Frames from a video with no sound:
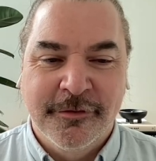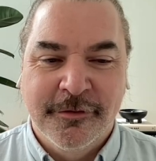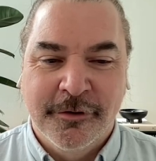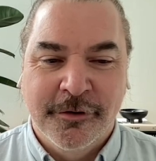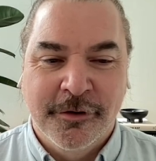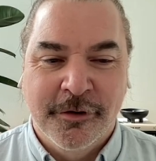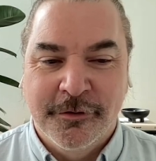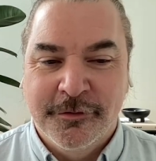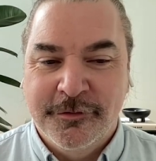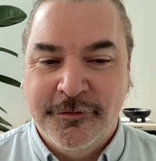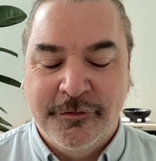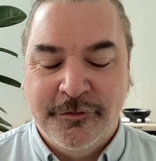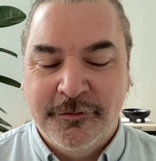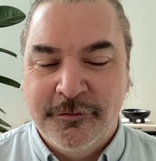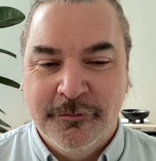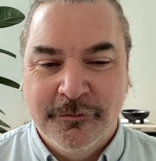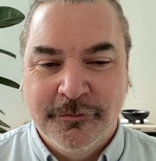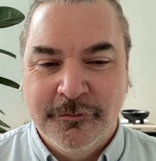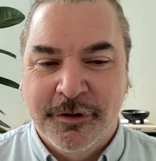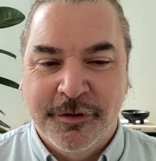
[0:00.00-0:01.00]
the learners
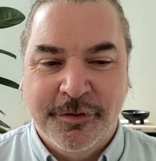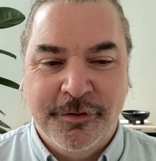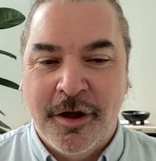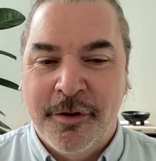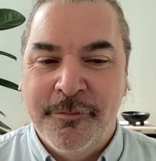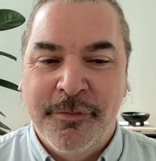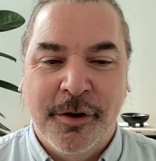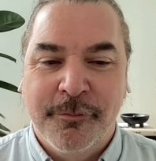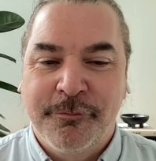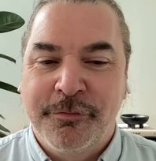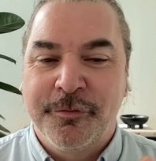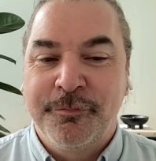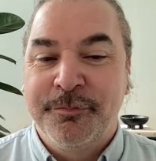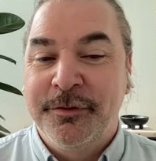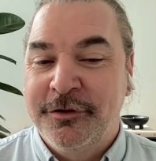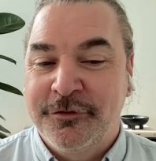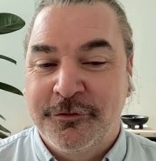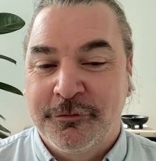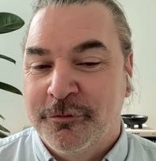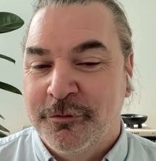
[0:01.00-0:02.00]
with coming up with
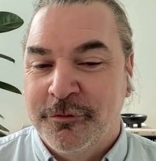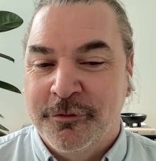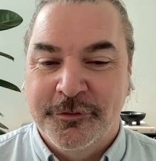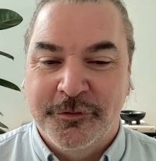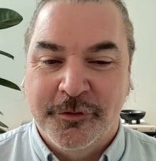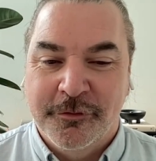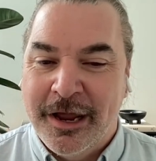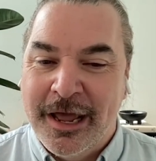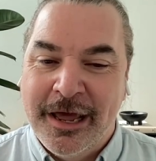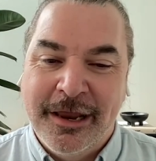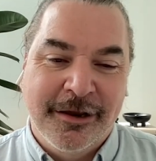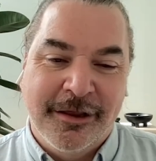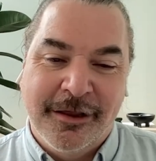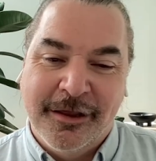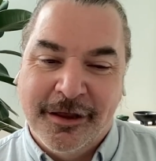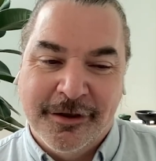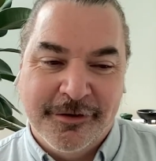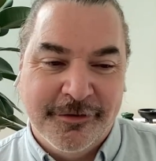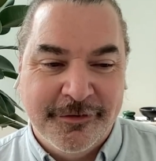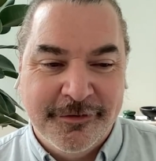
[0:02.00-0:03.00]
beach rules or
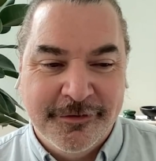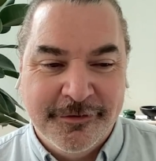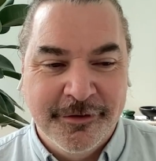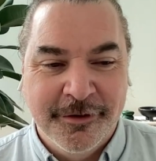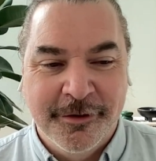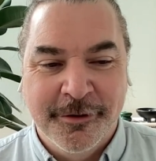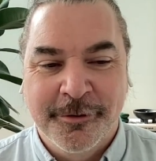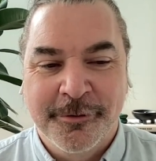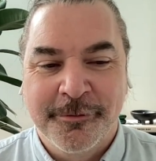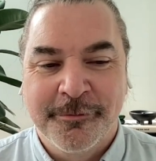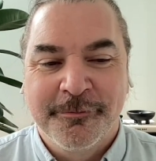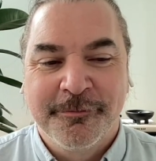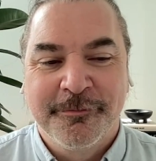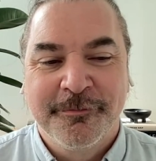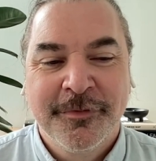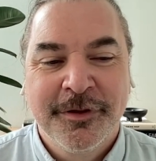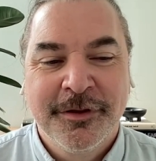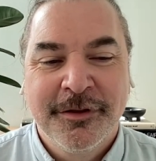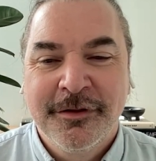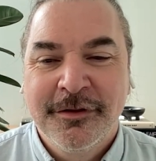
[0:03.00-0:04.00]
etiquette, in
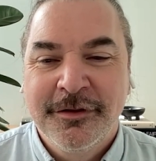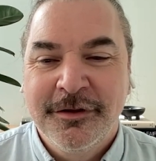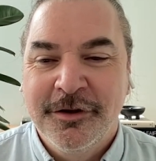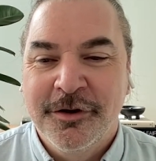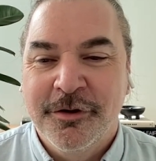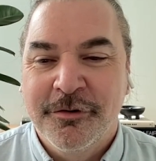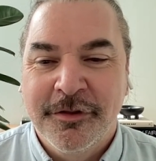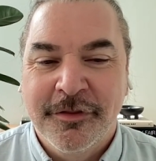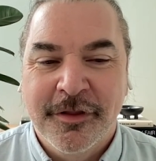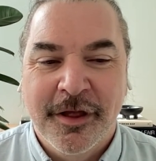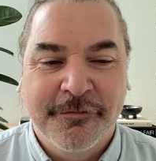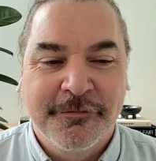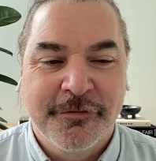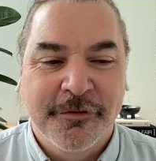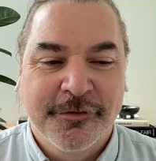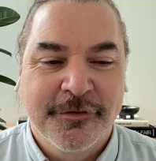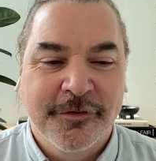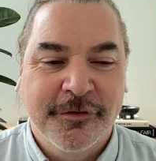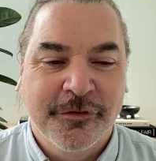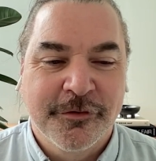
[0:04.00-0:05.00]
that
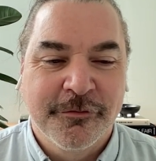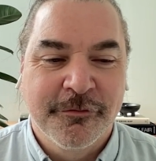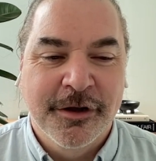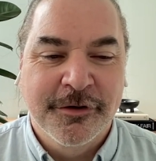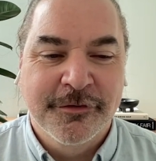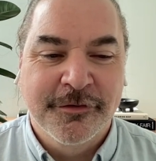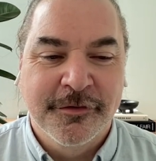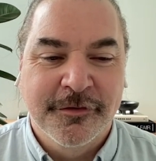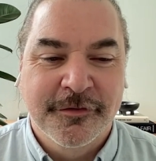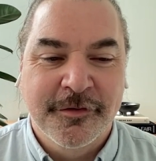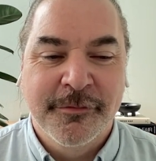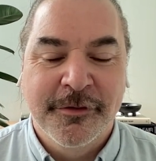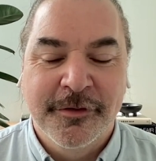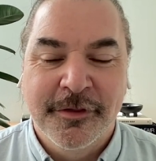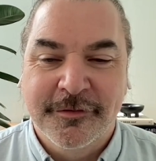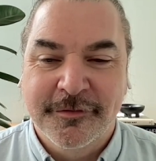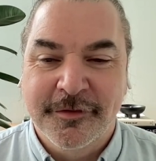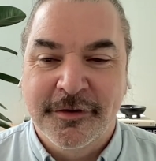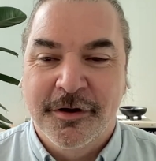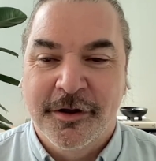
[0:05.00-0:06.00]
first situation, something
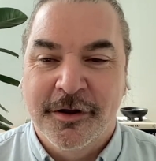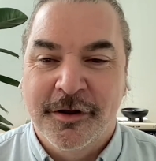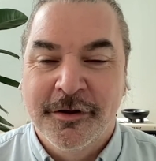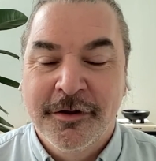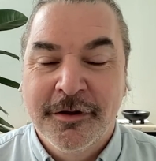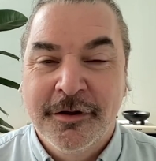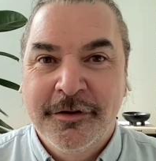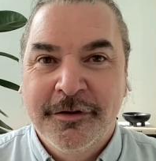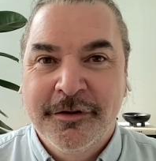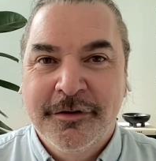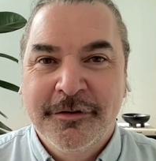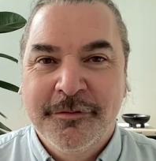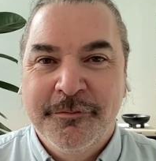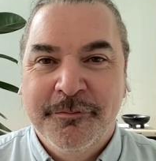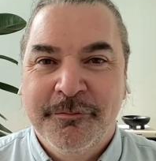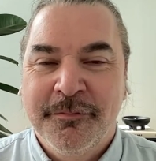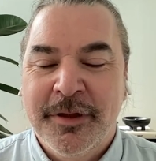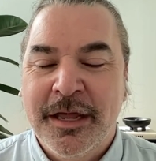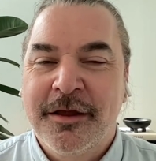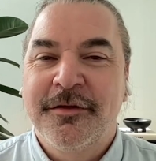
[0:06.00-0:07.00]
that's going to
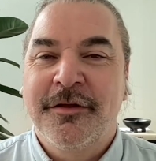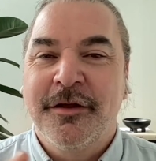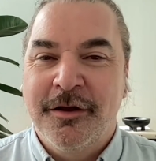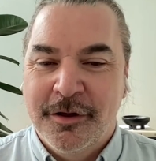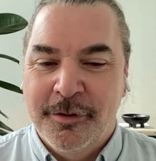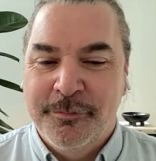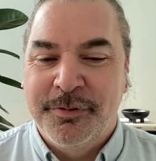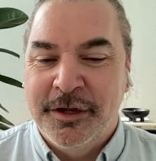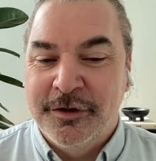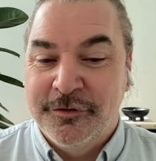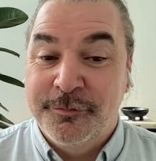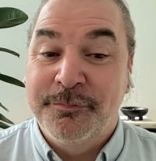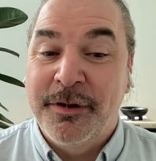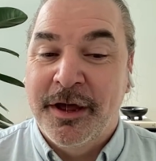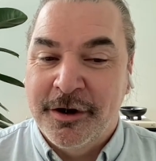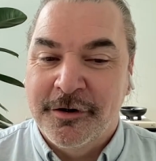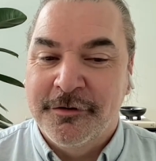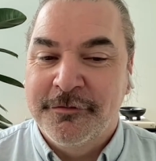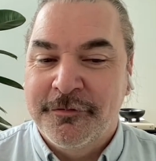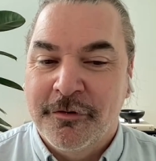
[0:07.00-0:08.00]
make a beach
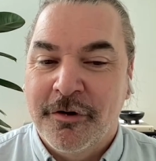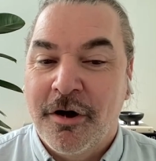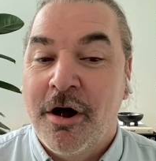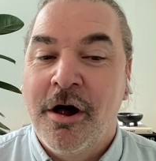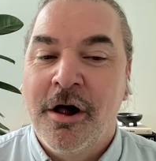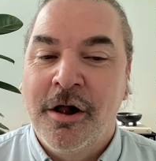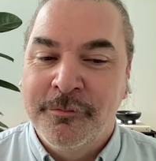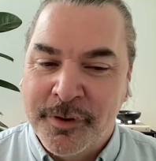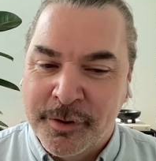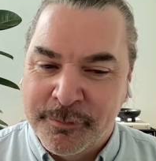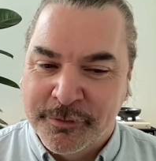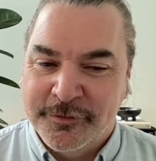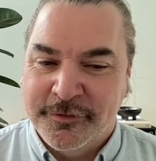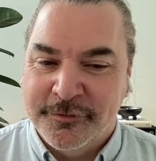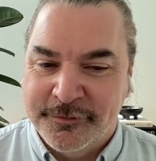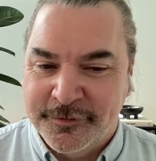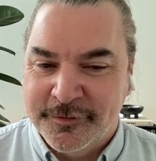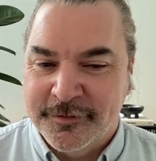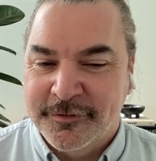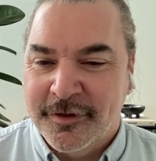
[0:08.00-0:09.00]
better for all members
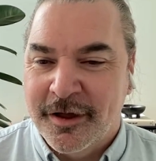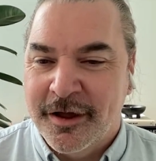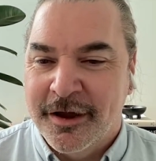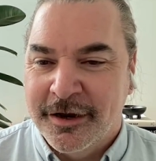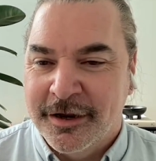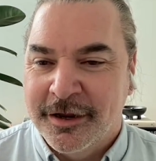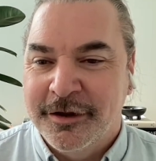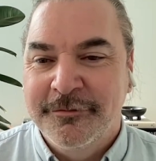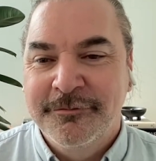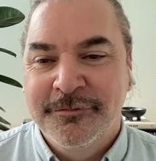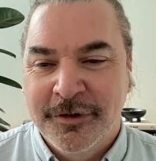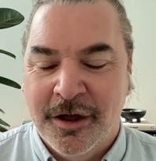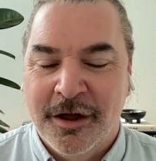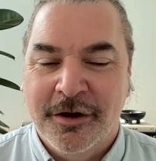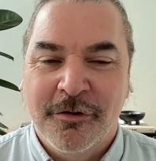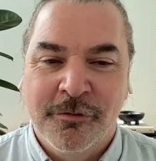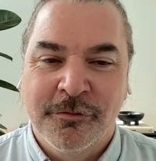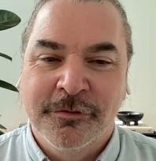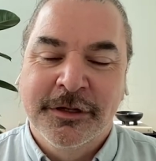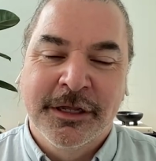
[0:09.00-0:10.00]
of society,
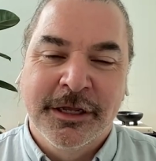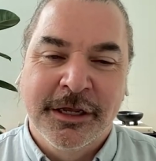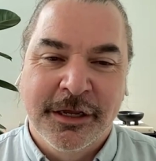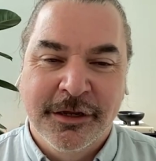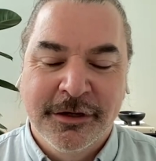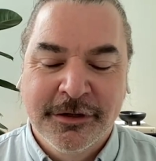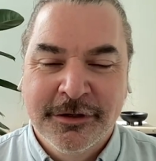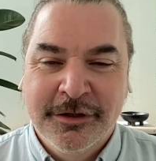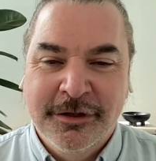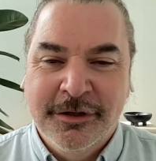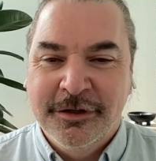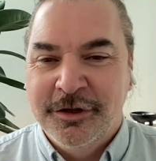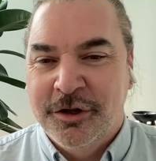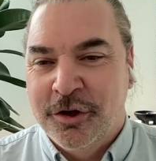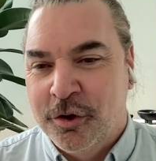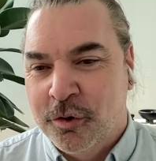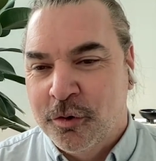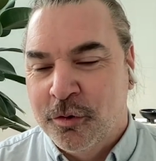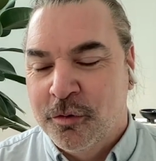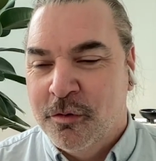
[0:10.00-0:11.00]
not only
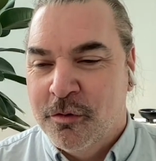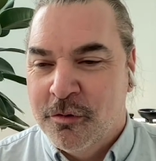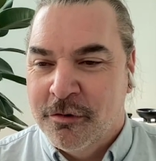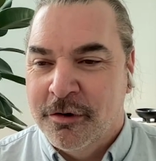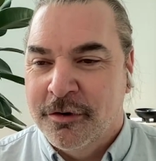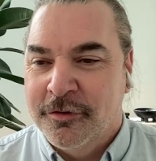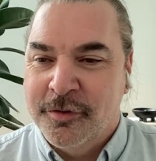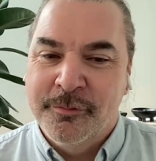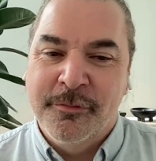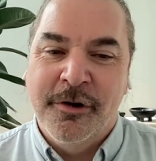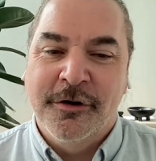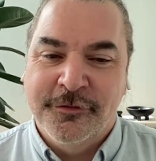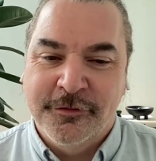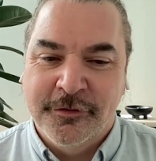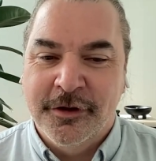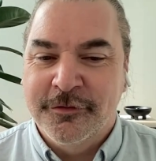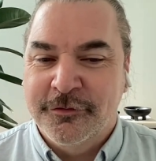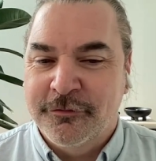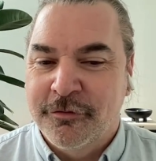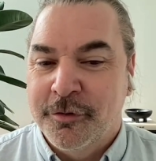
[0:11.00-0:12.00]
you or the
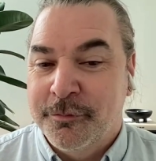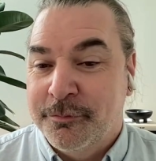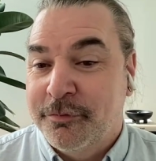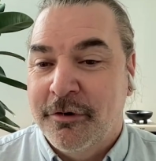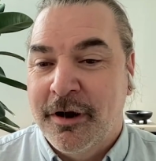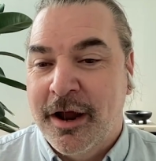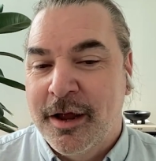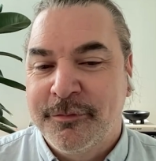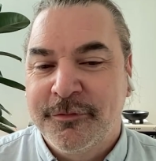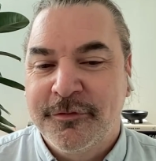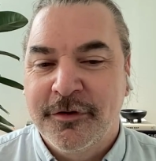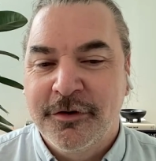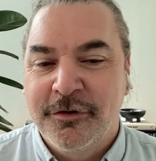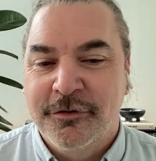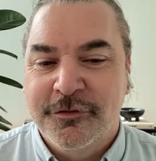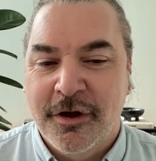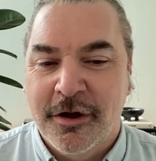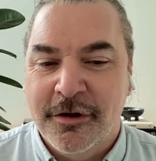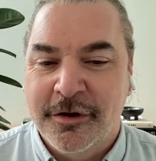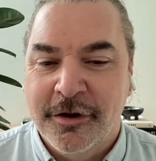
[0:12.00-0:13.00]
marginalized group perhaps that you're
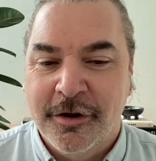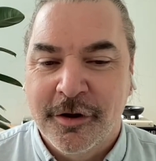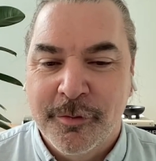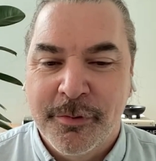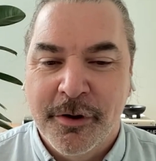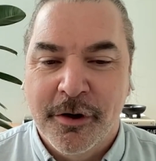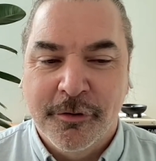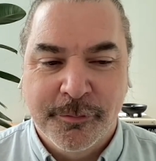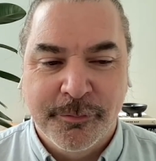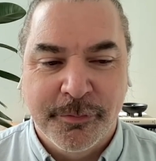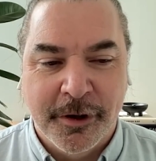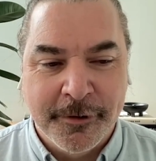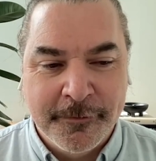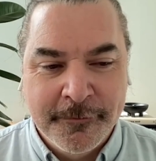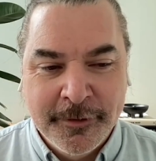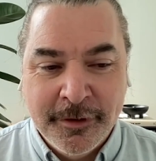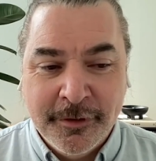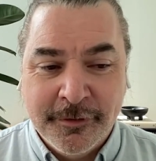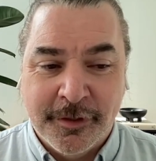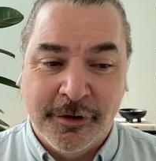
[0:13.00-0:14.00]
talking about, but
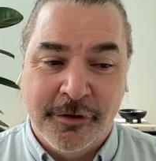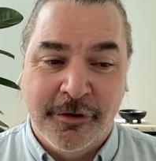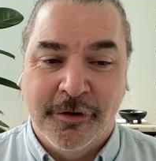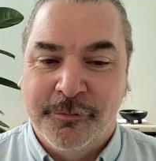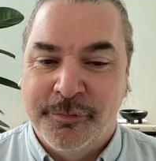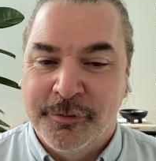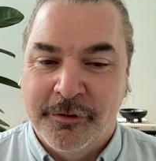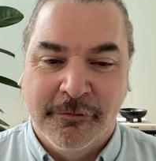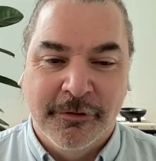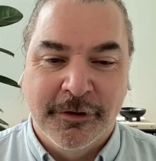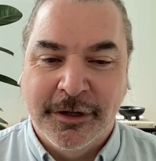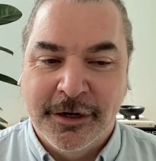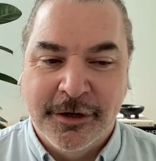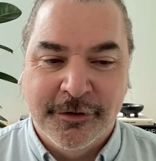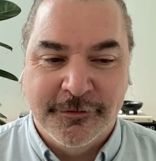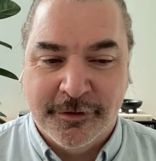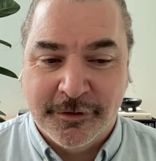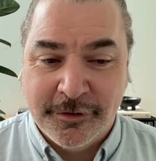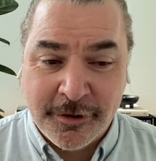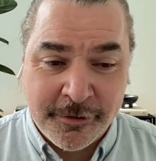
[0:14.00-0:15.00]
they could be
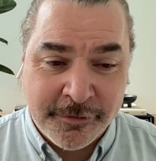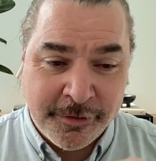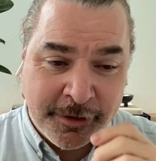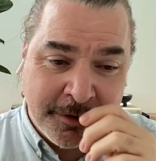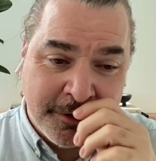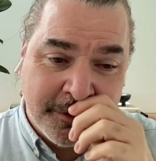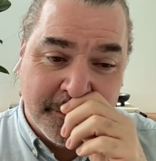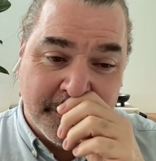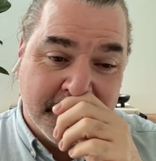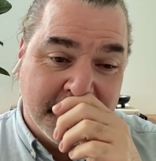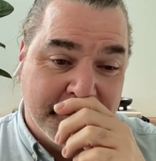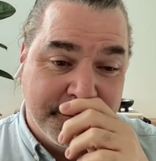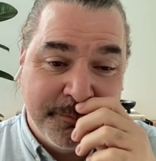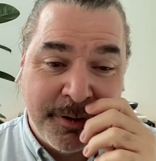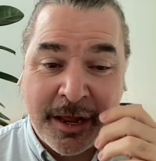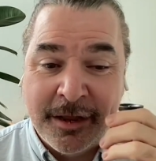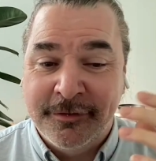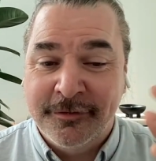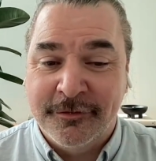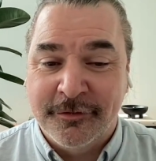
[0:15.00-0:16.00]
related to clothing or
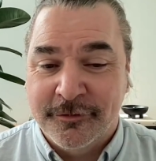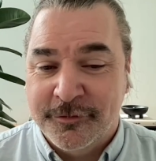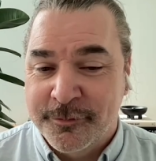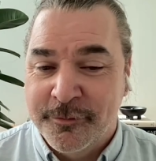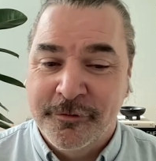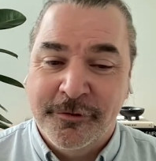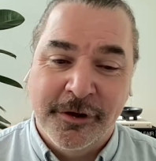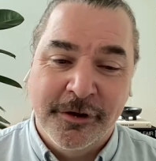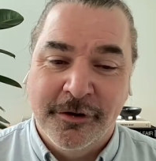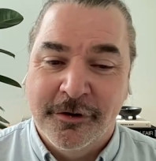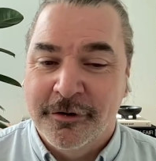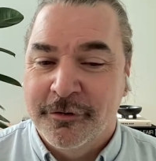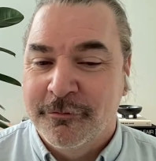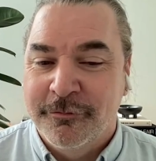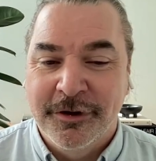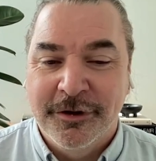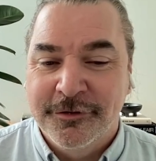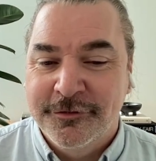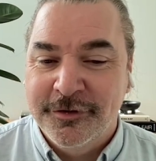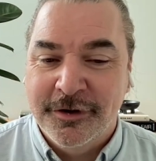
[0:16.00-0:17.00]
pets or smoking or
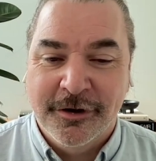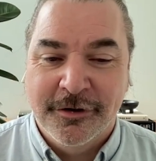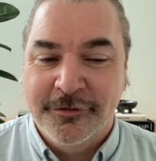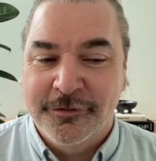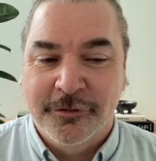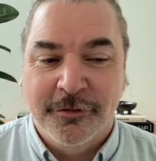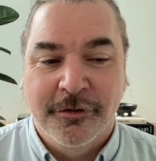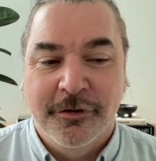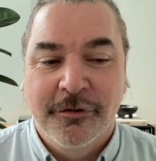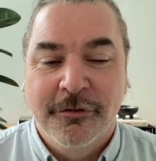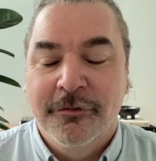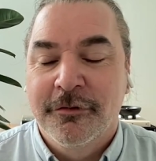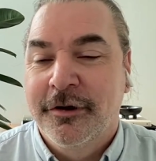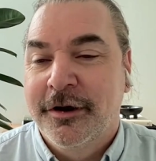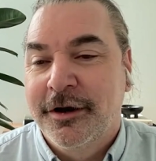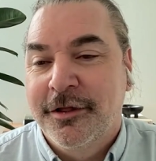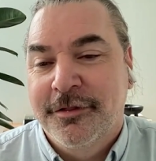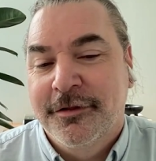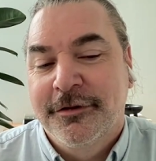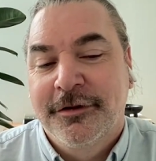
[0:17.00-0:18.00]
wheelchairs or
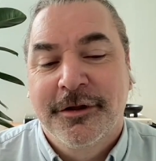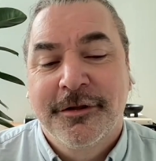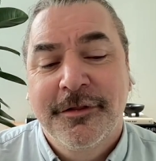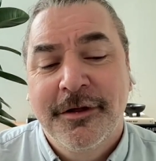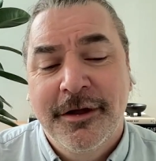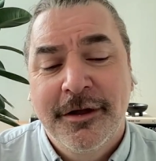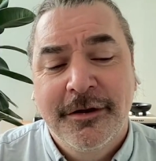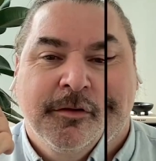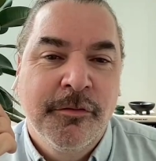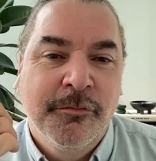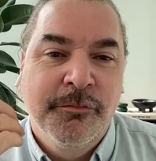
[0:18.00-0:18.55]
anything like that.